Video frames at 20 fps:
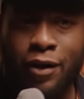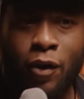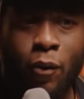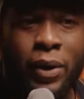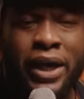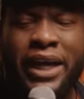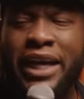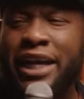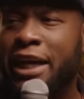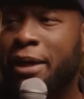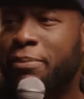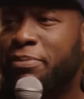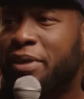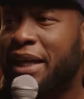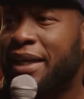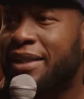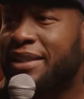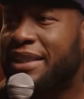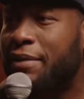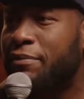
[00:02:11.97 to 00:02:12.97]
We get up
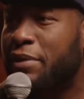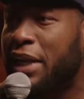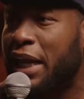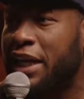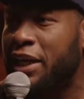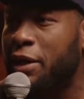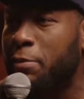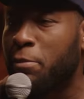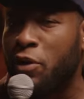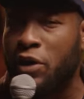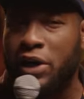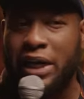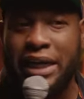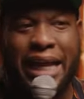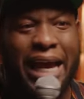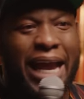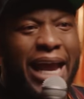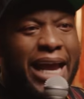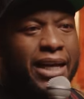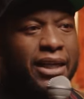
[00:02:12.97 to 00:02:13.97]
there at 7 o'clock in the morning,
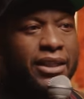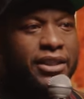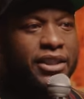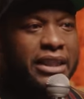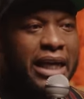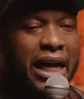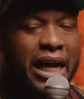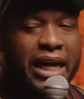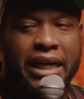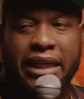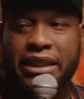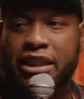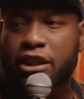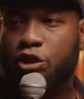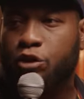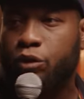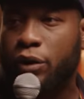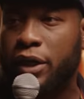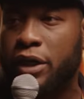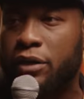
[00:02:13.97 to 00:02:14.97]
they had a sign at the
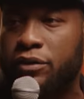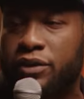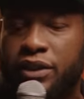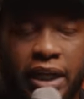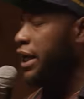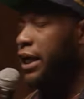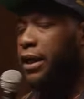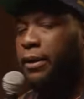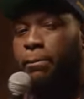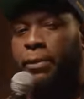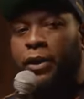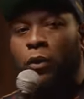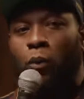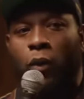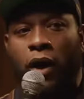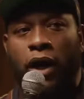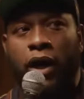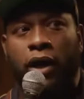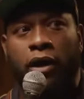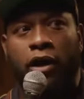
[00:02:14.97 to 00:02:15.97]
trail said,
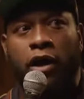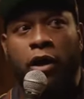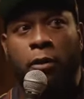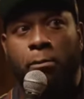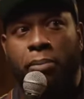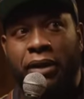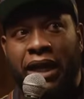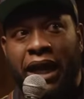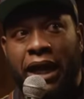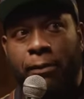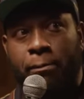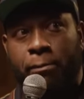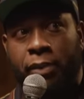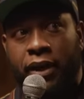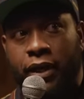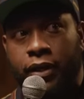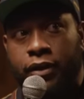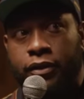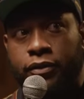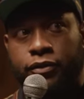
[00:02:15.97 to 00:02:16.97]
beware of black
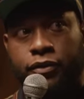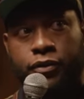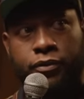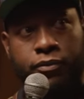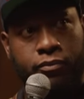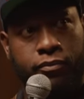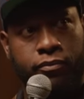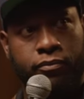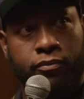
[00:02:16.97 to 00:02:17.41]
bears.